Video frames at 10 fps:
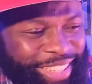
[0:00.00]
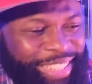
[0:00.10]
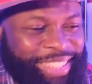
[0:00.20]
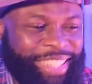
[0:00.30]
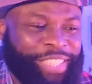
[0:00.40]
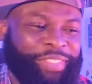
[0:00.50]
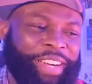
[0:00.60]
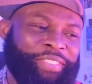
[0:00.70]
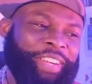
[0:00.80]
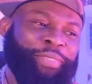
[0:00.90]
This is
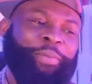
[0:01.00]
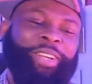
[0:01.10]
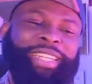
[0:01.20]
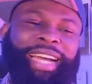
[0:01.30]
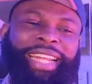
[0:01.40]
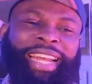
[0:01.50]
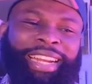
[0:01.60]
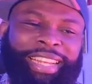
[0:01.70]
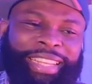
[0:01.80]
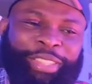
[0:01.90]
very, very funny, and I
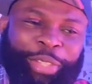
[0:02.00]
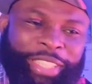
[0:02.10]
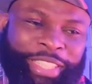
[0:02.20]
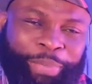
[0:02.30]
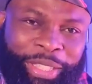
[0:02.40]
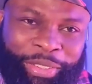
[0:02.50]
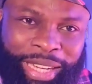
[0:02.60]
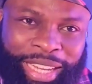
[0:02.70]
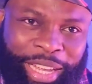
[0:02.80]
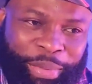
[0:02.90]
really enjoy this
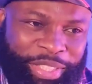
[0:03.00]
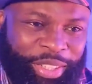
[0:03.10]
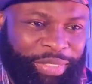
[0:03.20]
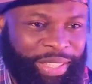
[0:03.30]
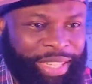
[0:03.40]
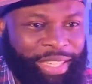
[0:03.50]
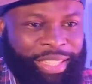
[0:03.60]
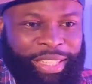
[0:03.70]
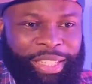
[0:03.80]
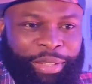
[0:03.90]
particular episode of
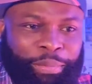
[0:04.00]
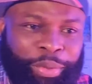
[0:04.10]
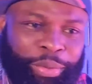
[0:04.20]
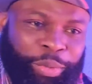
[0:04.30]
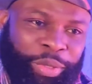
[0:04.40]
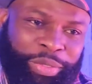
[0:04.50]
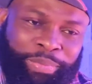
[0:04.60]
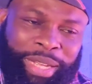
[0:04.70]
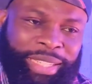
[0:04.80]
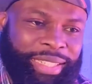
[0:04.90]
Bruce,
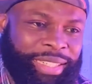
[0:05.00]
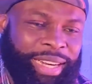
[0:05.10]
man.